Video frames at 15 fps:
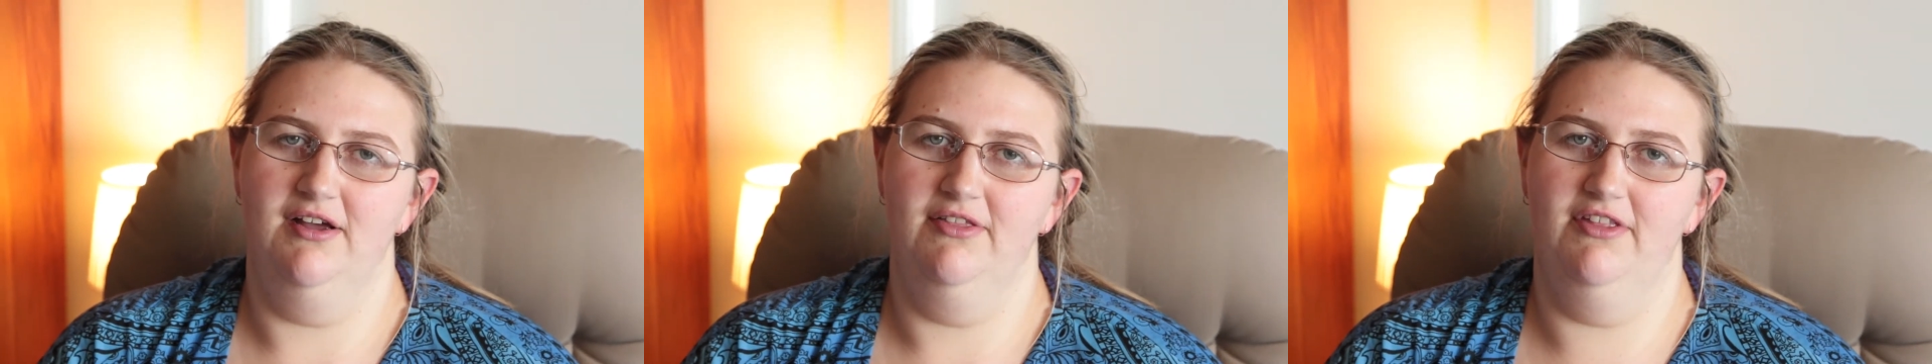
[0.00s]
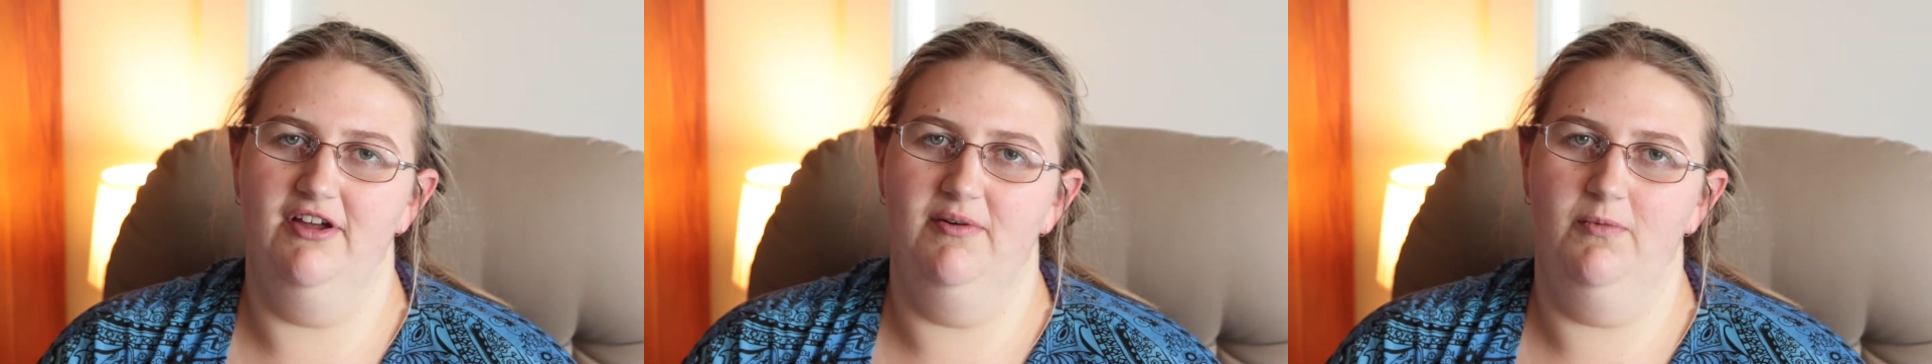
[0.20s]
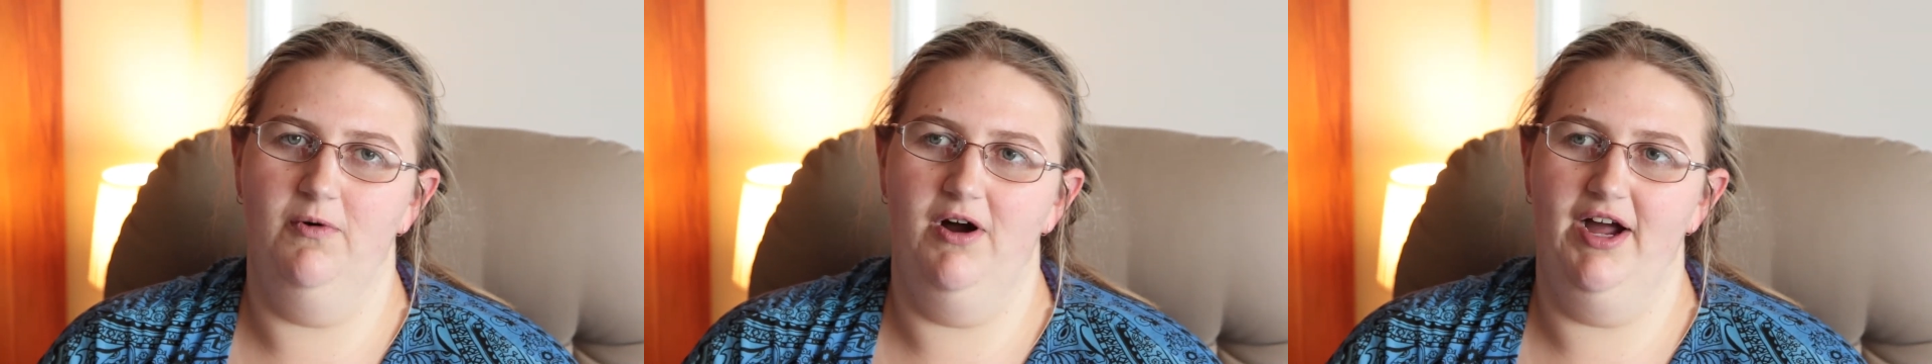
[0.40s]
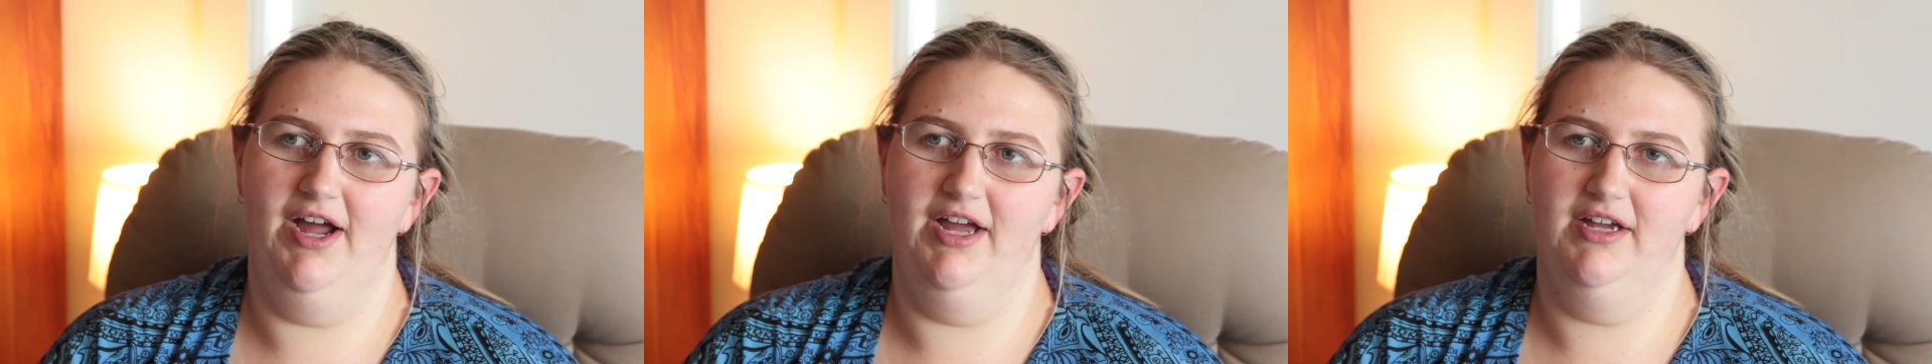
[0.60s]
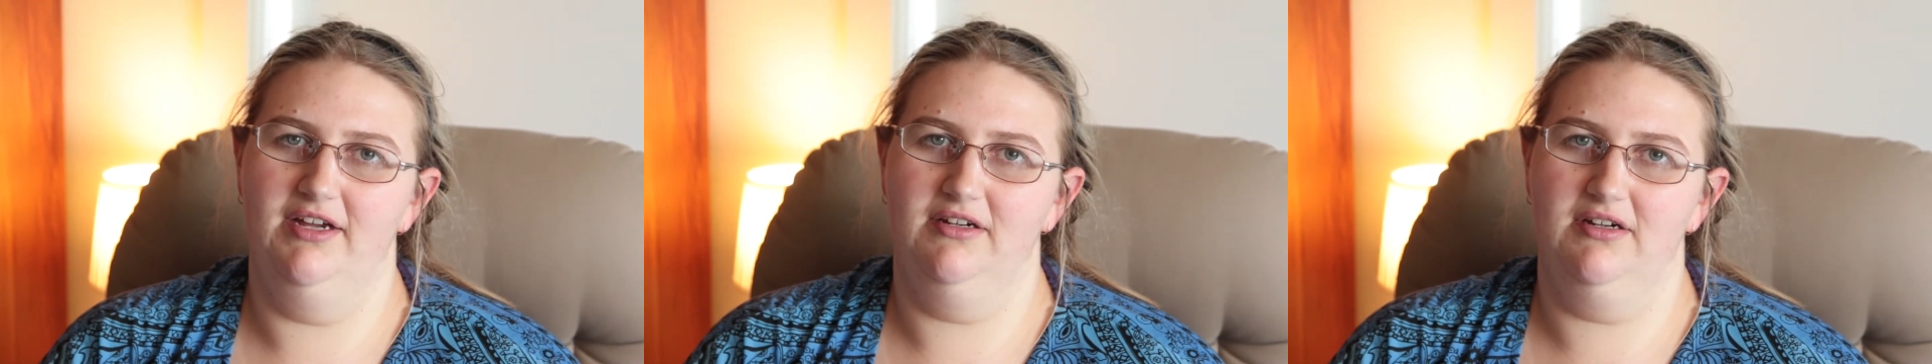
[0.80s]
then
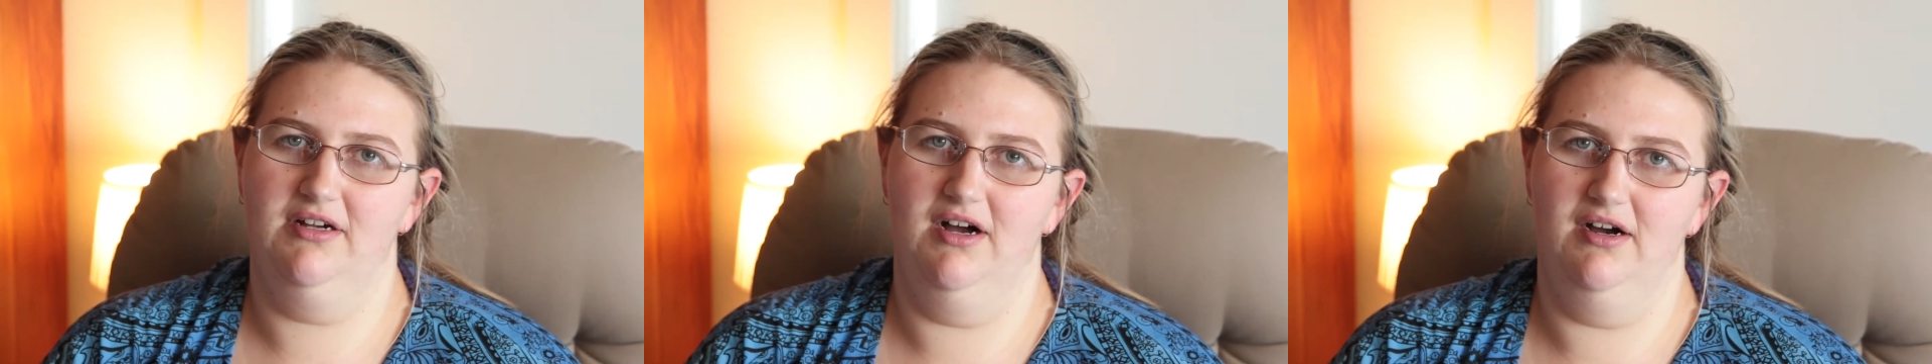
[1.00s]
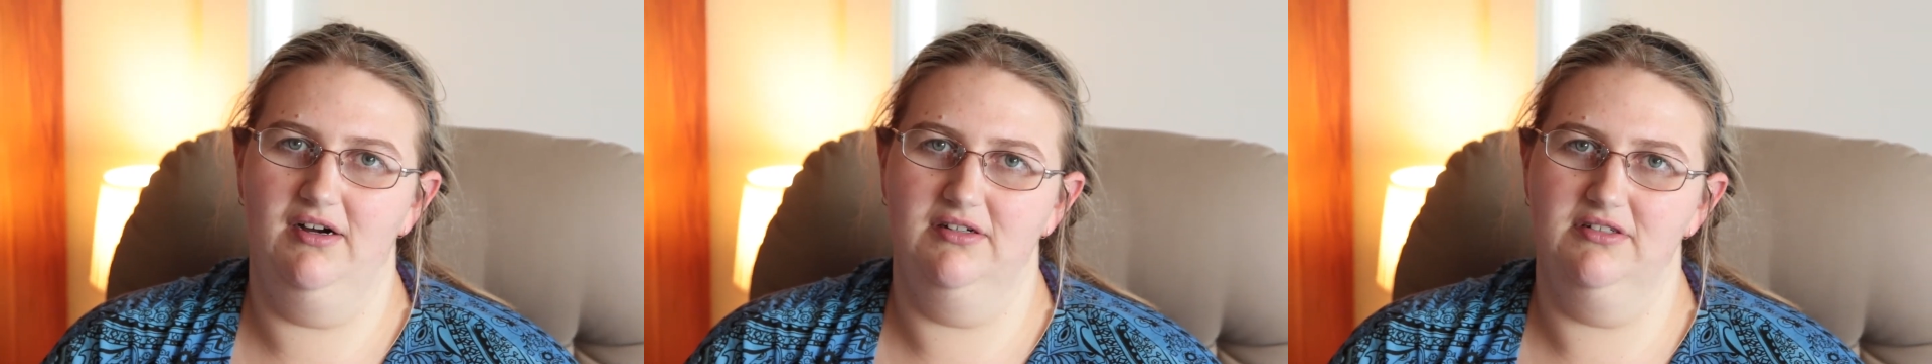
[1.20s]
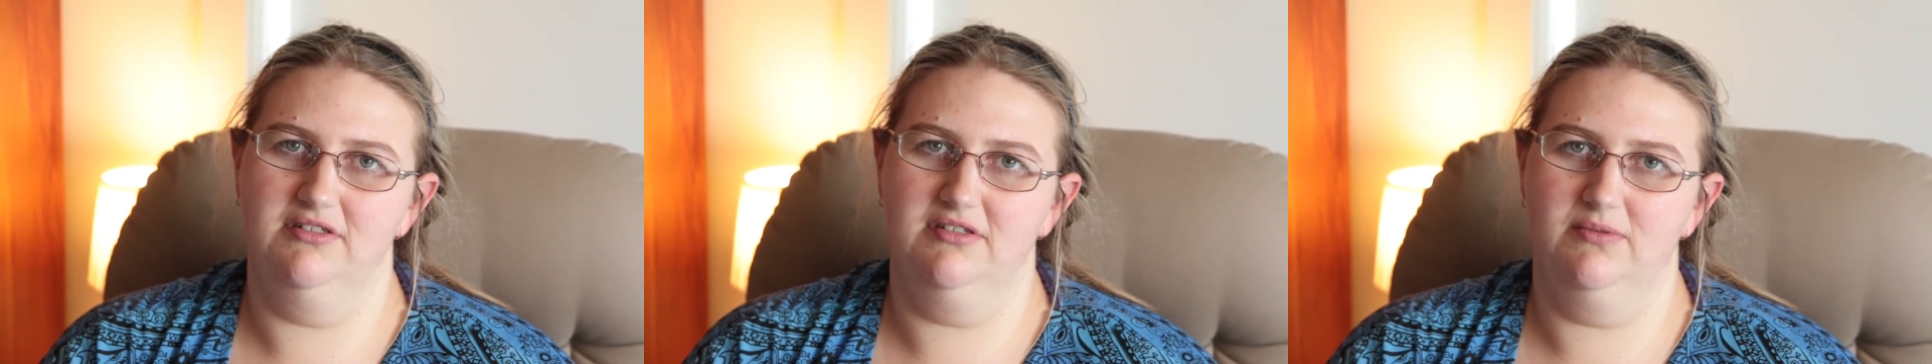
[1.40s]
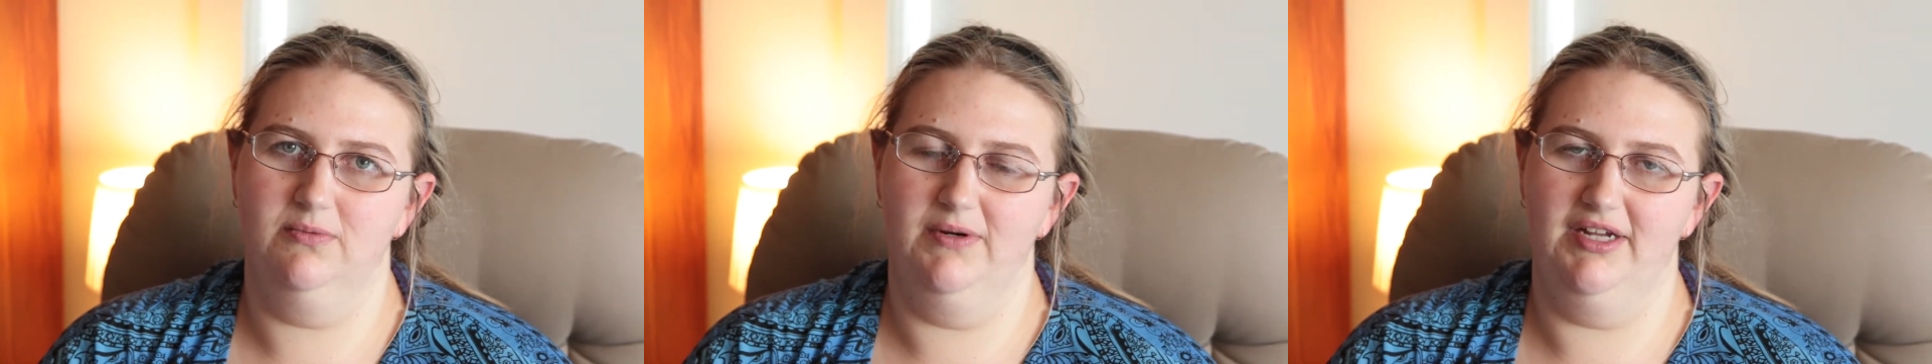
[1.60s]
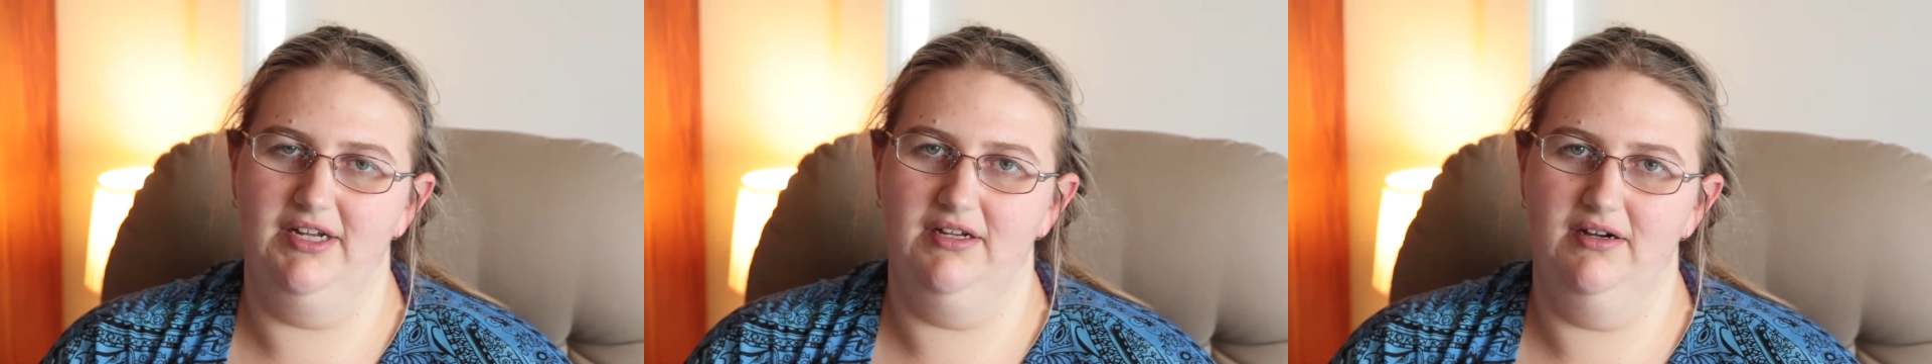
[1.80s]
why can't
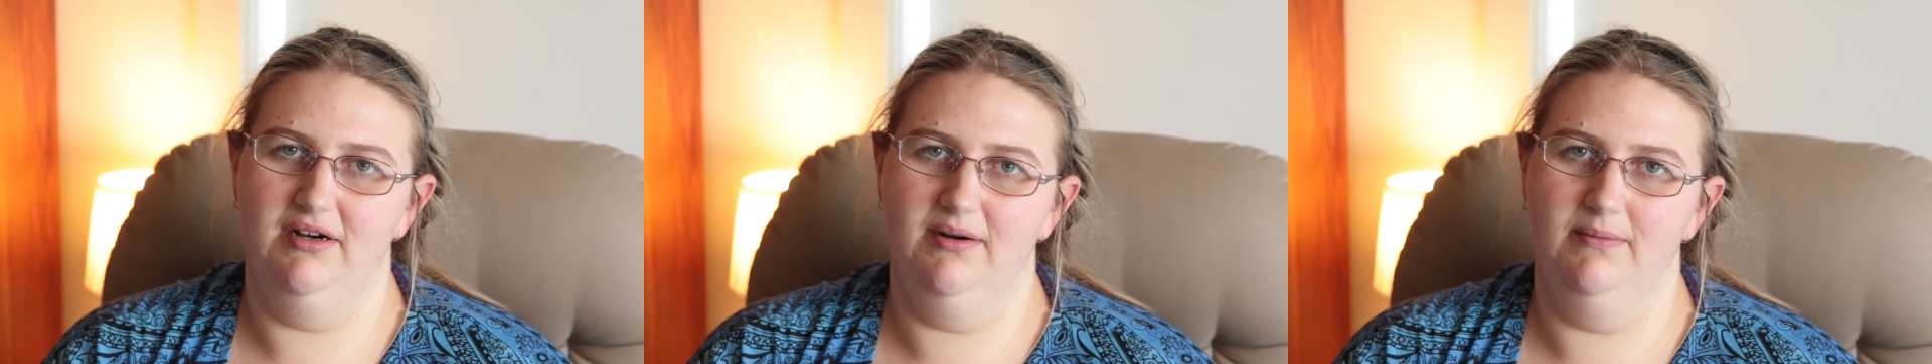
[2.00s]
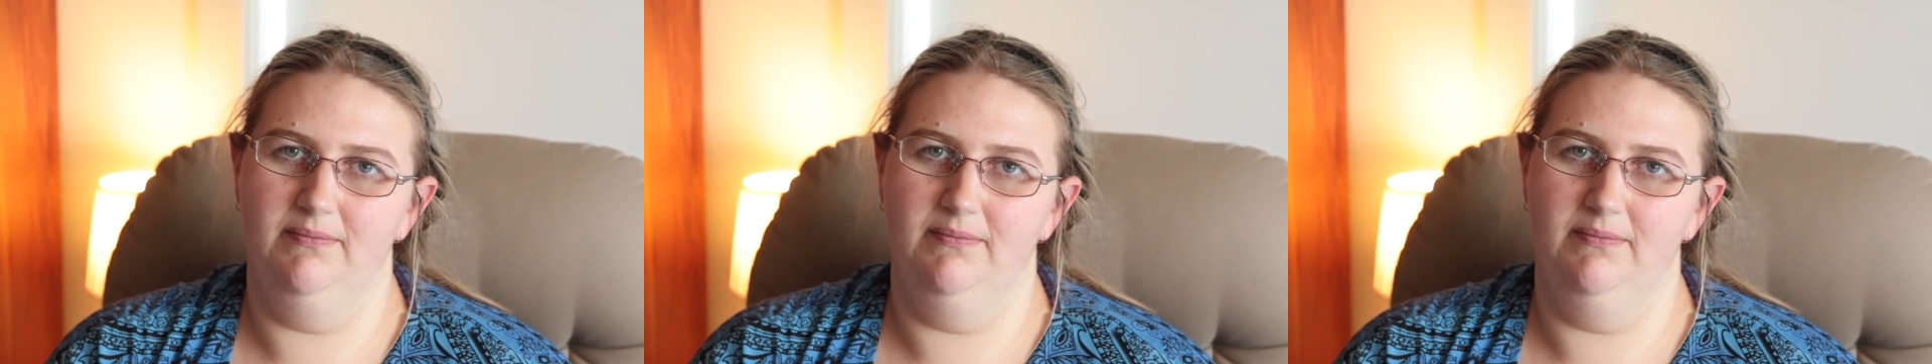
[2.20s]
we